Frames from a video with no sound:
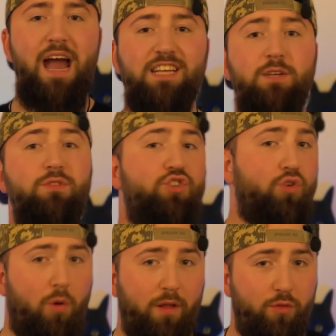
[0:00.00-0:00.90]
As I was
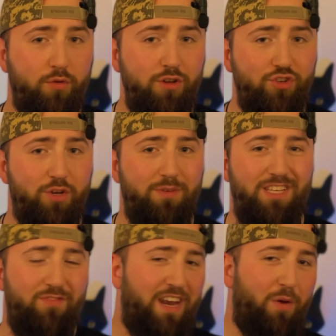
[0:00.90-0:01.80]
scrolling through YouTube to
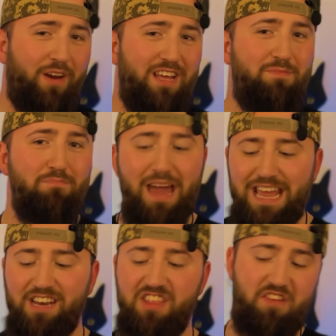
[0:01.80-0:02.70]
see if anyone had
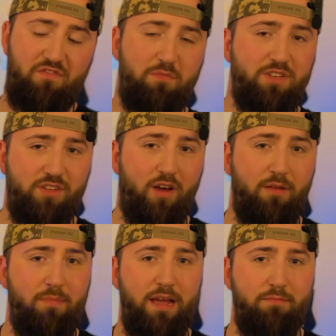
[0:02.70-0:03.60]
made the infamous
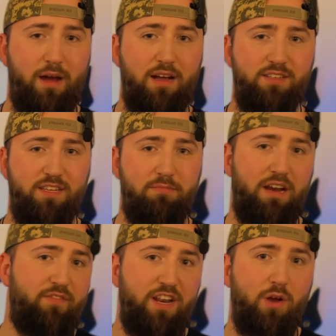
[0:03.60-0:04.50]
Iron Man mask and
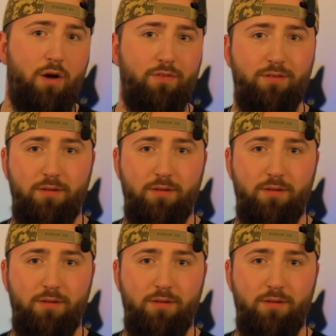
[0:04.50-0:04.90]
made a video of it,